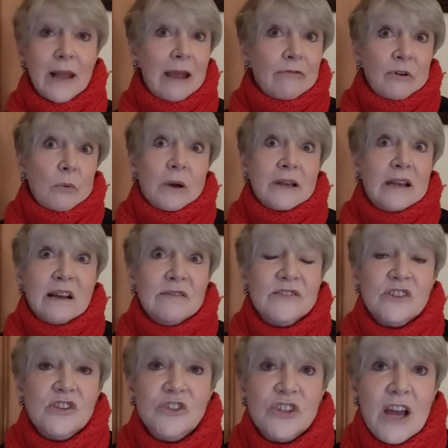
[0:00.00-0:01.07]
Everyone
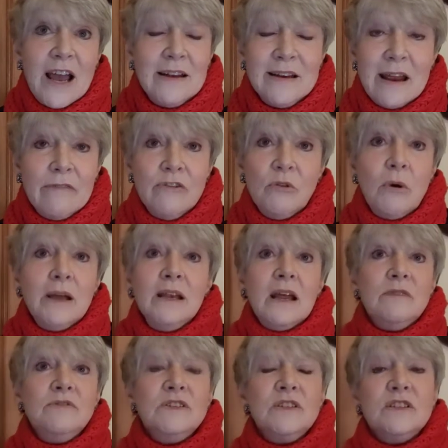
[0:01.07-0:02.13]
loves to chat, everyone
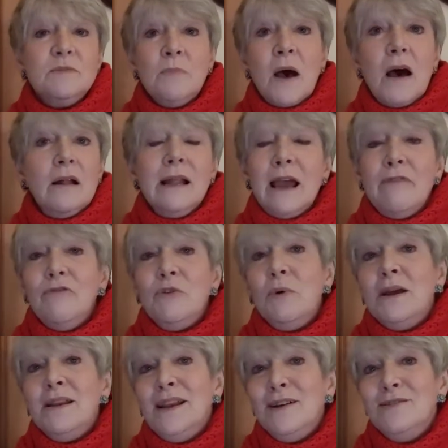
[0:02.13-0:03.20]
loves to smile,
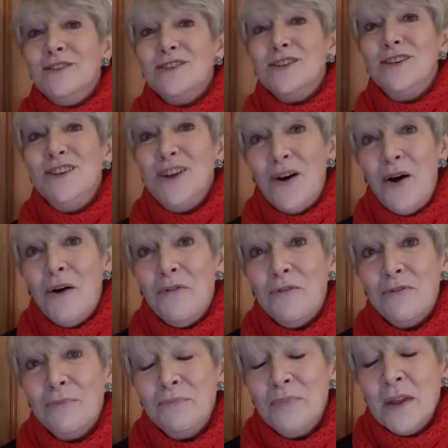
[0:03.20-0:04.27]
everyone loves to
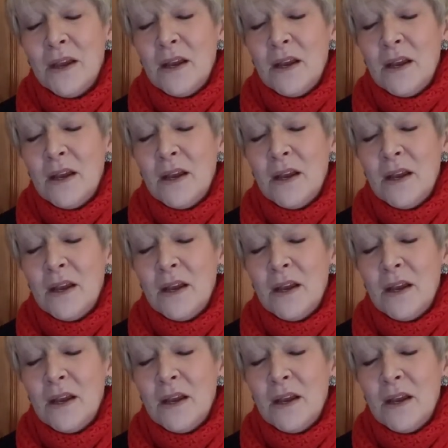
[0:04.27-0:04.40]
laugh.